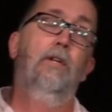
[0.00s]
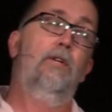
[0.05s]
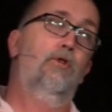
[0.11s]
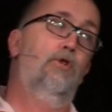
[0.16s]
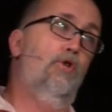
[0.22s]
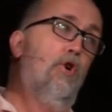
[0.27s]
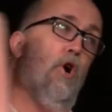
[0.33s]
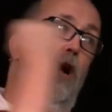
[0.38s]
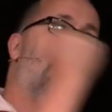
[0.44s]

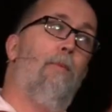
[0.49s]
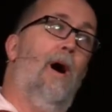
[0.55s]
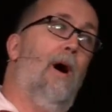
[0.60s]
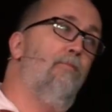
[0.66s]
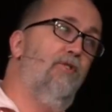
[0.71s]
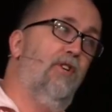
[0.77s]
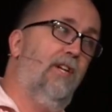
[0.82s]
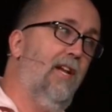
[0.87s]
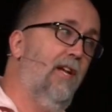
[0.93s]
sharp
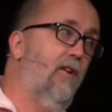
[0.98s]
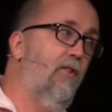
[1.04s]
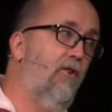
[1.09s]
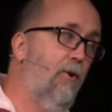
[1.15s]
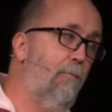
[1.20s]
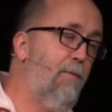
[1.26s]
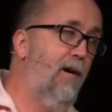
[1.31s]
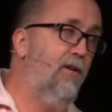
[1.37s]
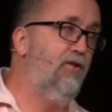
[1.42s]
object into
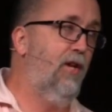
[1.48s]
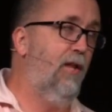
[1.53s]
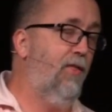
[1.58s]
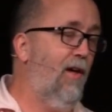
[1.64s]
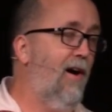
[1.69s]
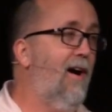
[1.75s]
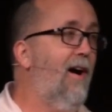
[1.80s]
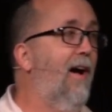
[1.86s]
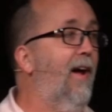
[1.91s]
their pudgy
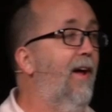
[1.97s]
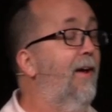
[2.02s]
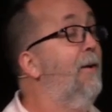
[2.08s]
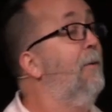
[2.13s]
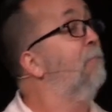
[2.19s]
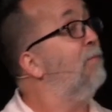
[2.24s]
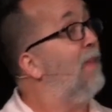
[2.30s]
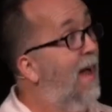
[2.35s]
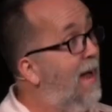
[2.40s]
thigh,
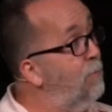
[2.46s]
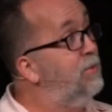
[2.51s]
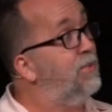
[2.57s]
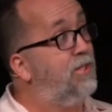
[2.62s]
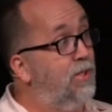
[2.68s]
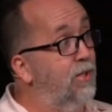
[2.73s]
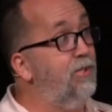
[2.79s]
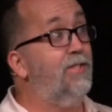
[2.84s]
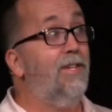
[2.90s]
I would
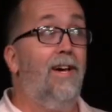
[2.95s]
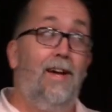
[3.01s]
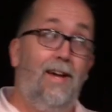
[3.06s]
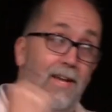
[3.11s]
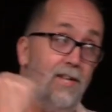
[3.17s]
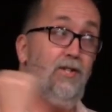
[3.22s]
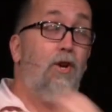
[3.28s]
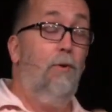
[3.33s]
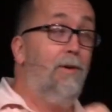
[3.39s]
still say,
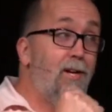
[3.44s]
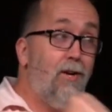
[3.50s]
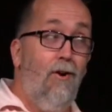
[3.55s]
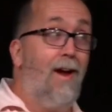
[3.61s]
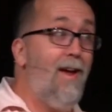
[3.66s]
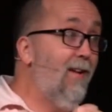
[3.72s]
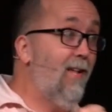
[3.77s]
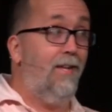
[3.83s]
It's going to be great.